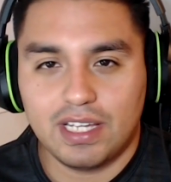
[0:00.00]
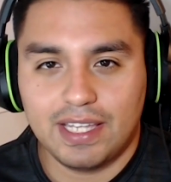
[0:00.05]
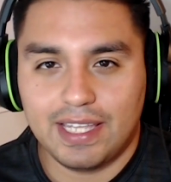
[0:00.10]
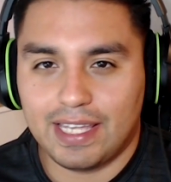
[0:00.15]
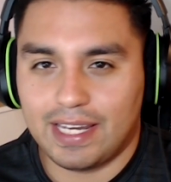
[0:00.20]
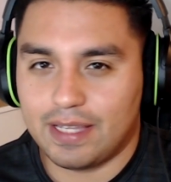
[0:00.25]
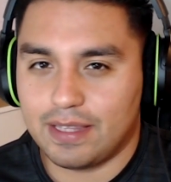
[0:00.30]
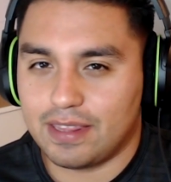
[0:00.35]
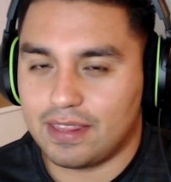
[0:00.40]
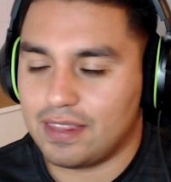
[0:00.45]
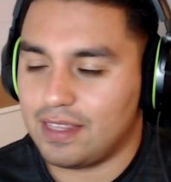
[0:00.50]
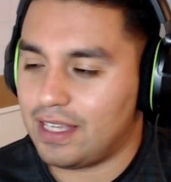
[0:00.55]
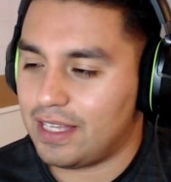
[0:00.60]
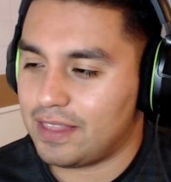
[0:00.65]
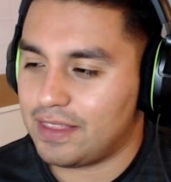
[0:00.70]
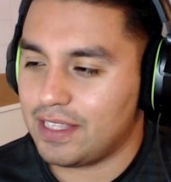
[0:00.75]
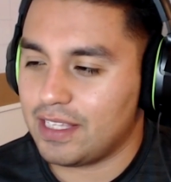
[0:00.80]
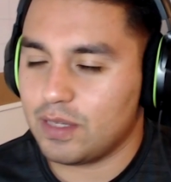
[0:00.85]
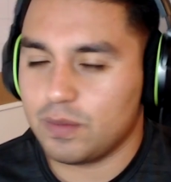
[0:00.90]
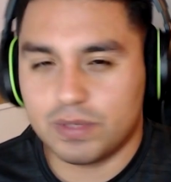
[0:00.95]
And I, I
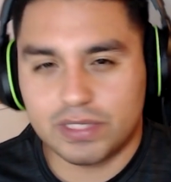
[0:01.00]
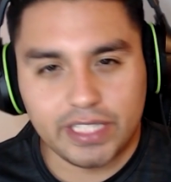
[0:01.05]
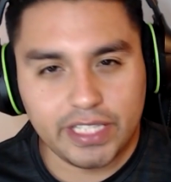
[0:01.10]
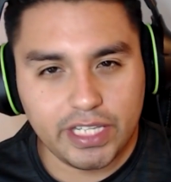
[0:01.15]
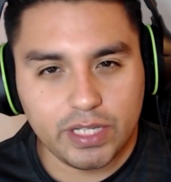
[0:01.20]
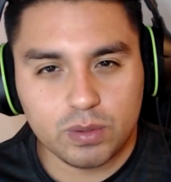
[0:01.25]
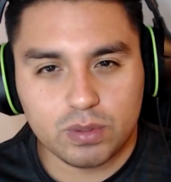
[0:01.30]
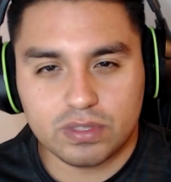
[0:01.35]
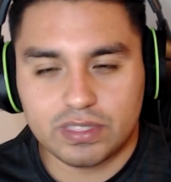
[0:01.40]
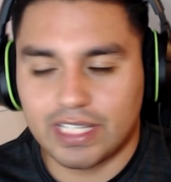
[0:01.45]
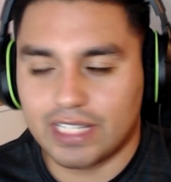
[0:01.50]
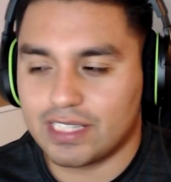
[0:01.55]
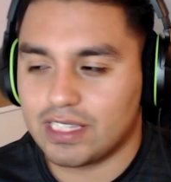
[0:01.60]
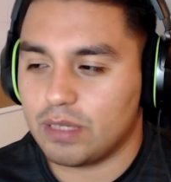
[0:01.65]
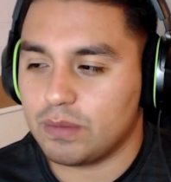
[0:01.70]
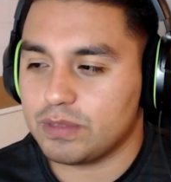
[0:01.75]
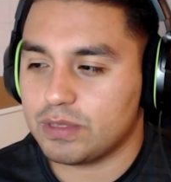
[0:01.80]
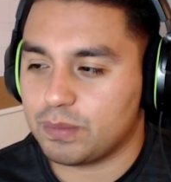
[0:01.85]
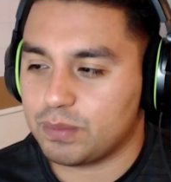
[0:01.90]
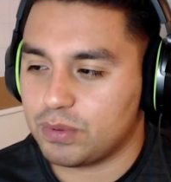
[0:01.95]
think it was the Heroes Act
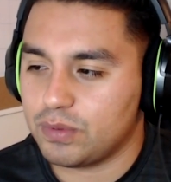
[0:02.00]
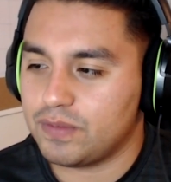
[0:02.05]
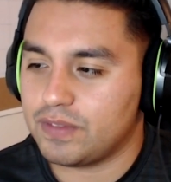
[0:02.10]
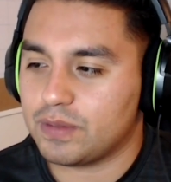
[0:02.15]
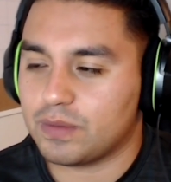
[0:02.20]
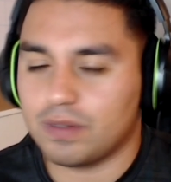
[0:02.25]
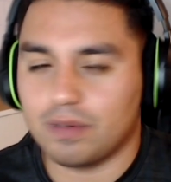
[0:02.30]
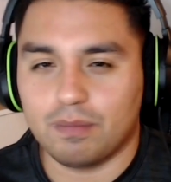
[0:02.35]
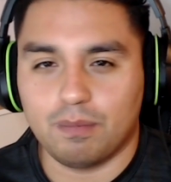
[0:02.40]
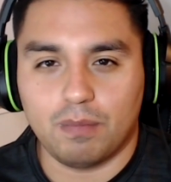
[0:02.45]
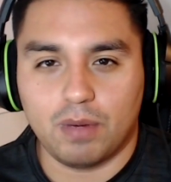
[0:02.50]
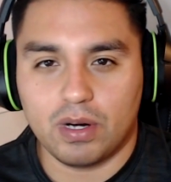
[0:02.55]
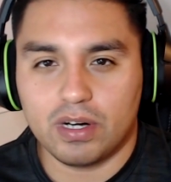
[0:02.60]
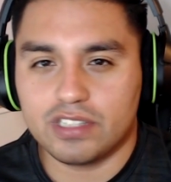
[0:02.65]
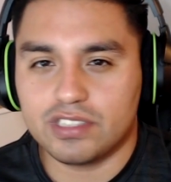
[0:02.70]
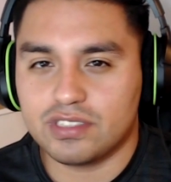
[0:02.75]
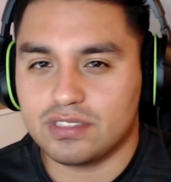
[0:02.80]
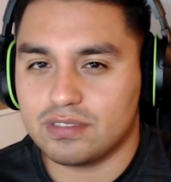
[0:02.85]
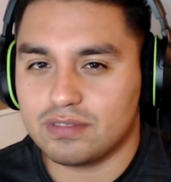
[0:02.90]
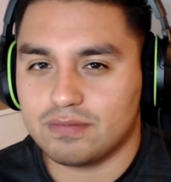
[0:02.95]
that was approved around
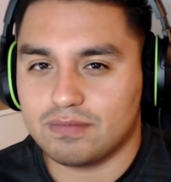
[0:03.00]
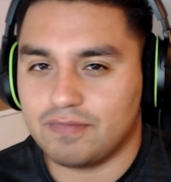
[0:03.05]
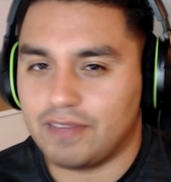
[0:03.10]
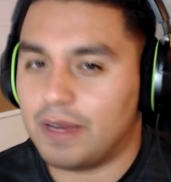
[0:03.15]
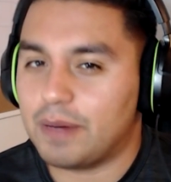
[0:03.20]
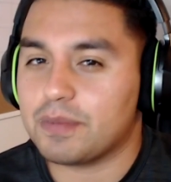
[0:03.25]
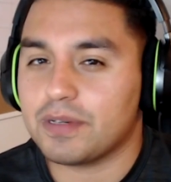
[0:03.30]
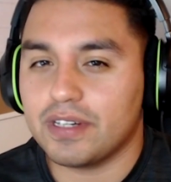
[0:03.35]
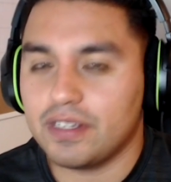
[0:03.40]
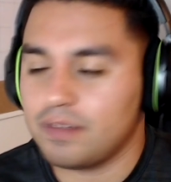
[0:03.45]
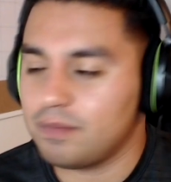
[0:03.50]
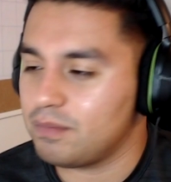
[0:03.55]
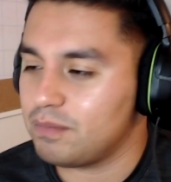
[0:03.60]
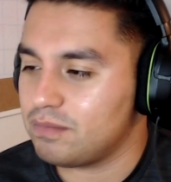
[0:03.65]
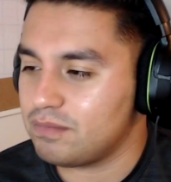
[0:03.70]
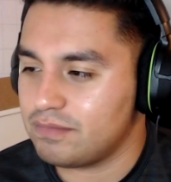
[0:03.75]
March, February.